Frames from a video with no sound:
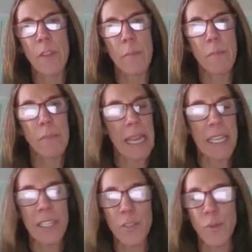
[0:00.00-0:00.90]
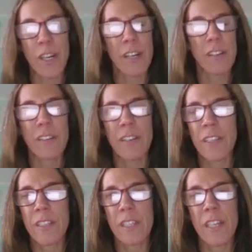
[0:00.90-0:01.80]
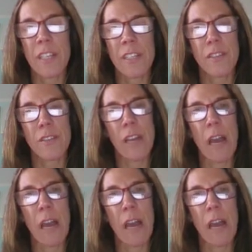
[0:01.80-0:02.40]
place where this is